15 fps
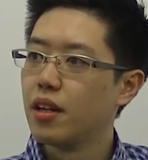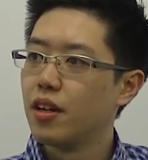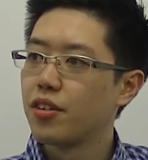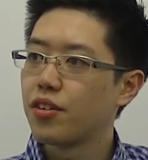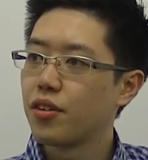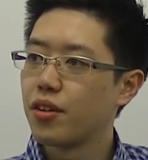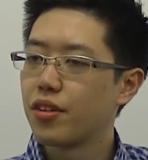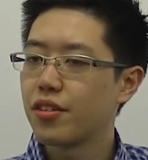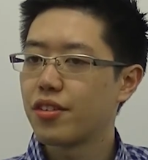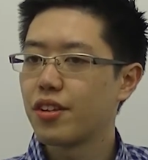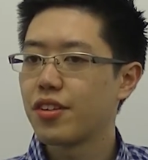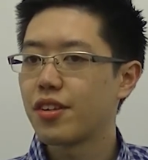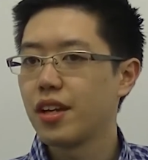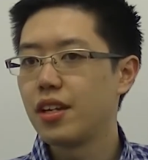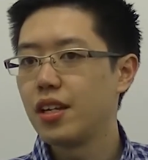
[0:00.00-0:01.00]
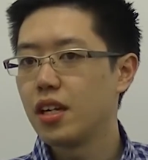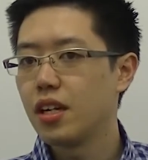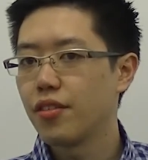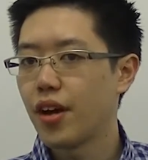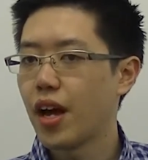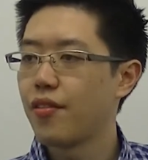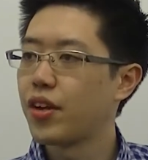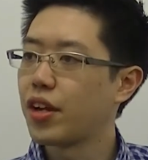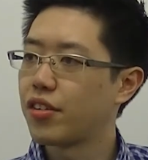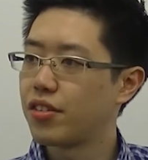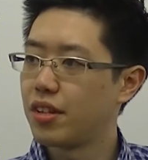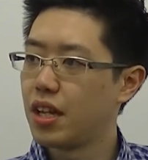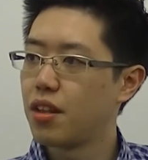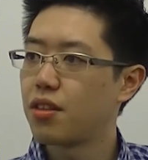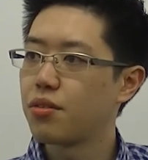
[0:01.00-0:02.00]
So this idea of having
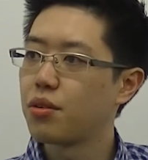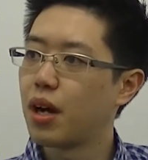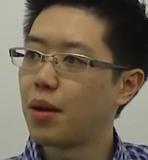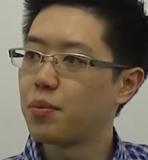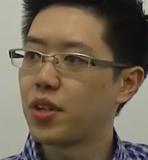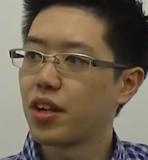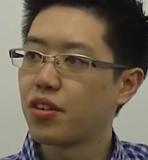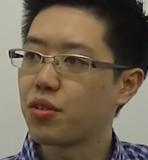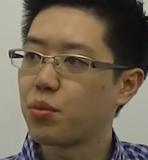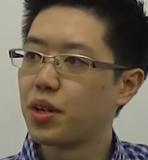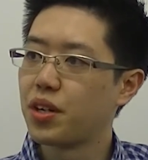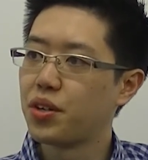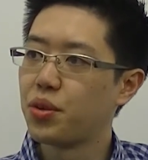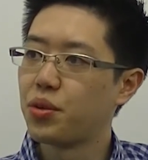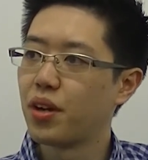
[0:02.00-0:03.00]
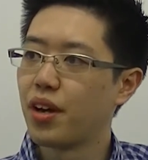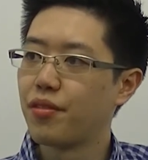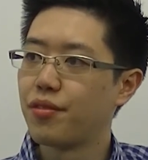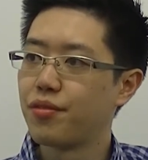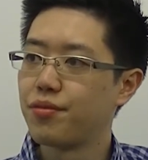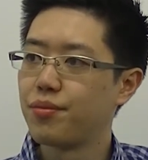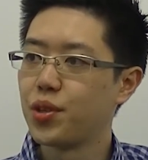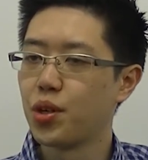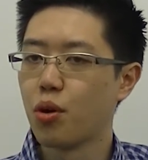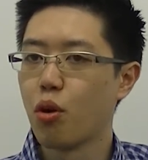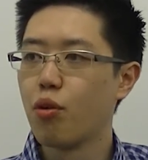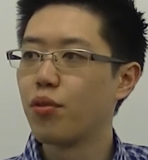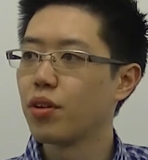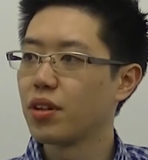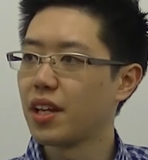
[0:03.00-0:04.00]
see-through optics where you have
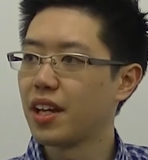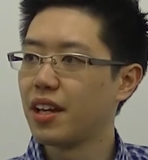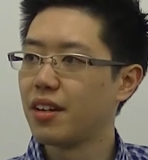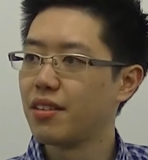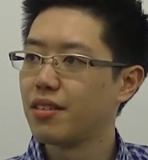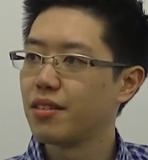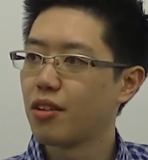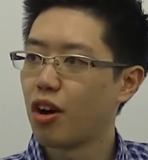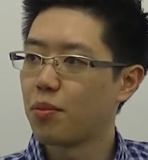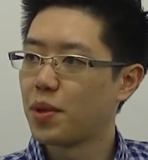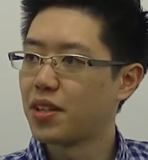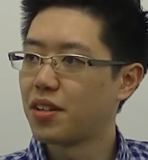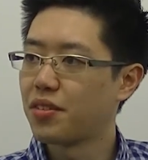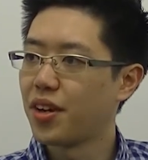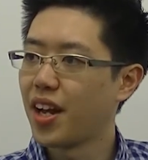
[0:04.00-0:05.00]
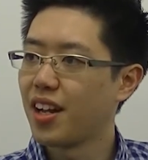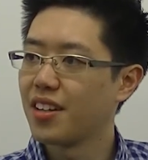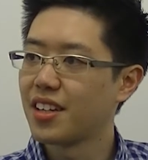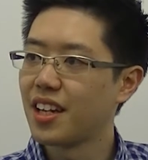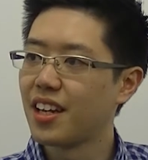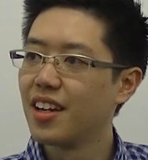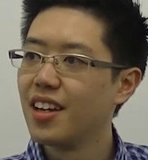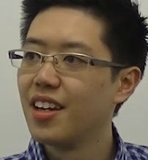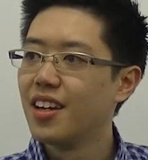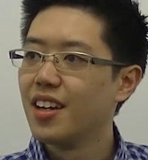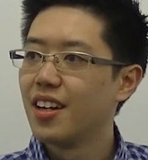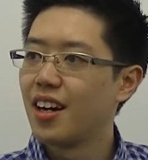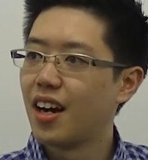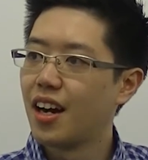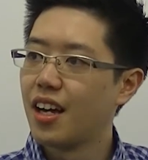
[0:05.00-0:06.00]
overlaid augmented reality
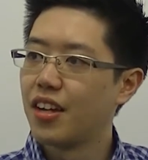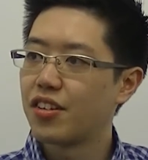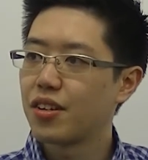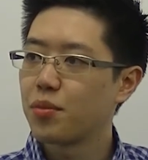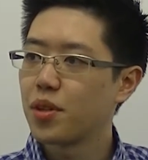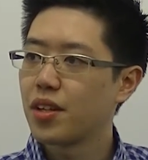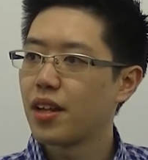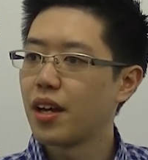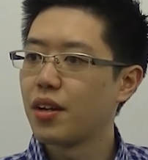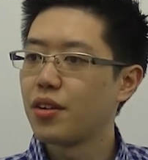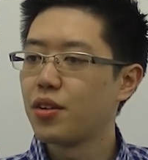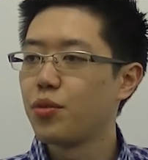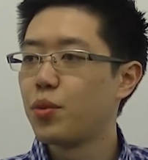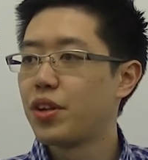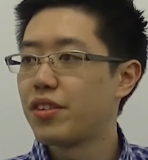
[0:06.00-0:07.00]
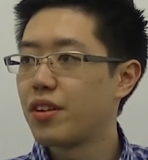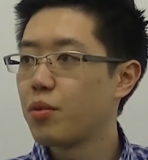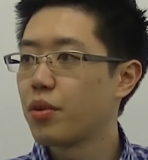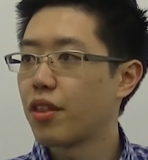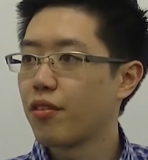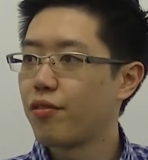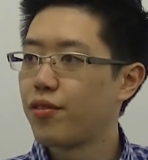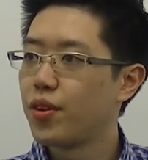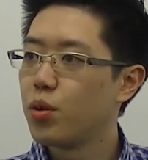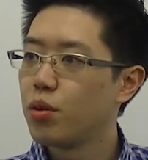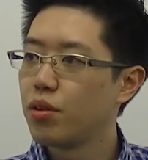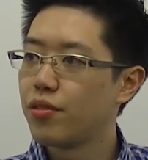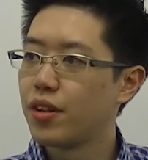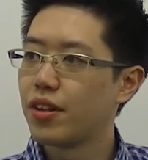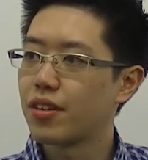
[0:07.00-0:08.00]
is something that we see with a
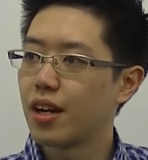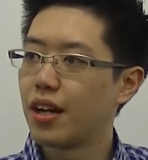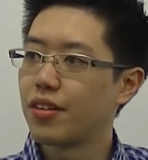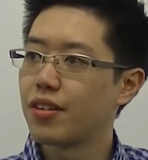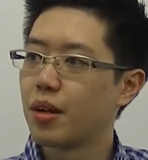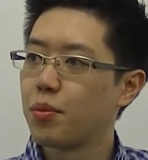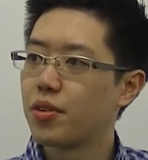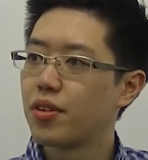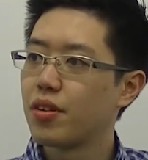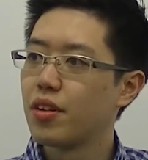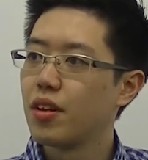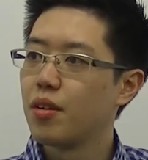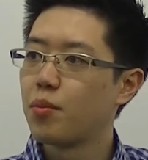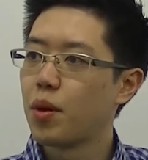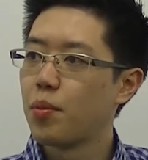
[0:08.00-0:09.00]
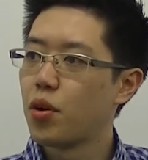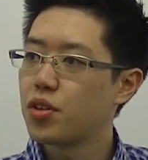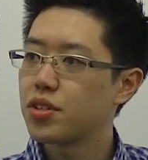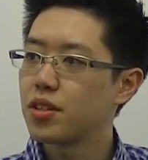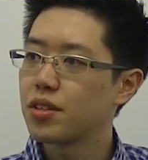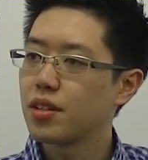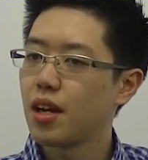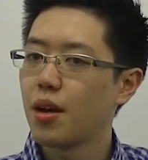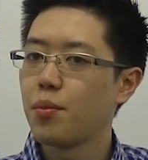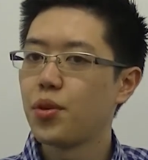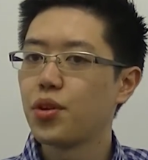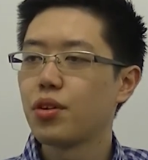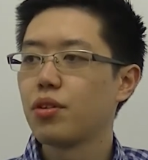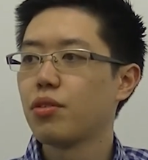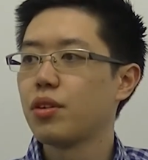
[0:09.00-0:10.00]
few of these concepts, but most of the time
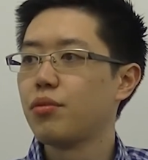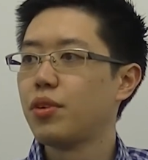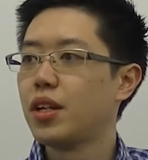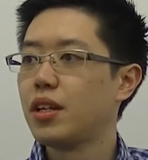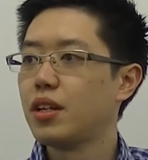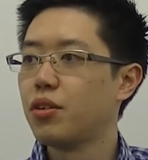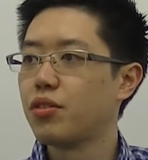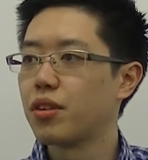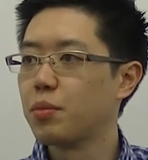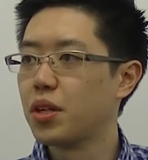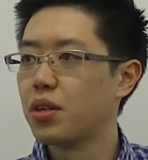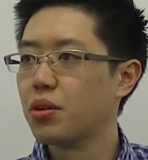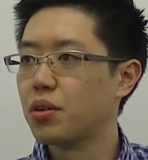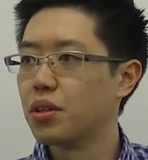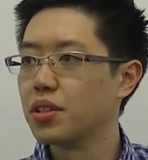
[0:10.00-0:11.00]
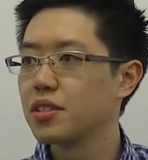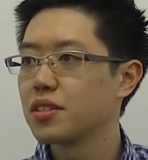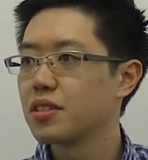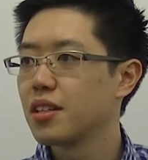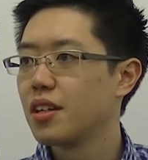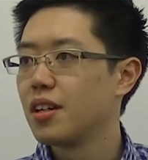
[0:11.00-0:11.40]
you can only really use them indoors,